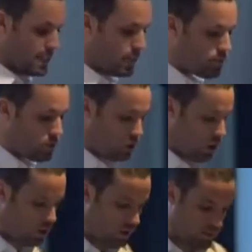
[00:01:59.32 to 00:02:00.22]
give the
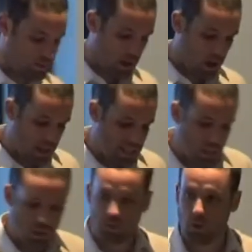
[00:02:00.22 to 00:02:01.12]
journalist an
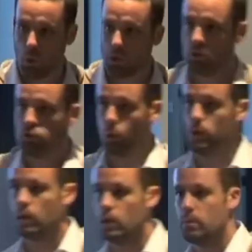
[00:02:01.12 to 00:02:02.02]
idea of what the story
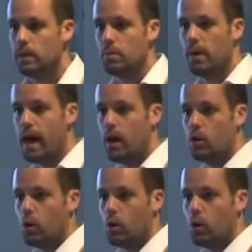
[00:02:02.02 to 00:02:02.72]
is going to be about.